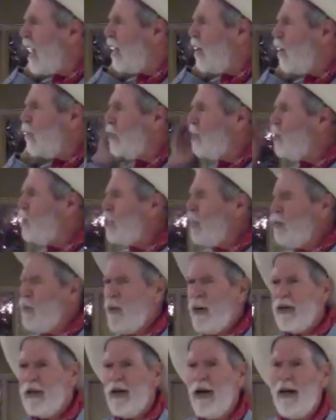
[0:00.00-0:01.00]
I'd only
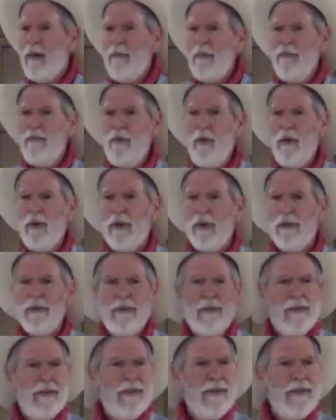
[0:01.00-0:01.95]
seen one kind before.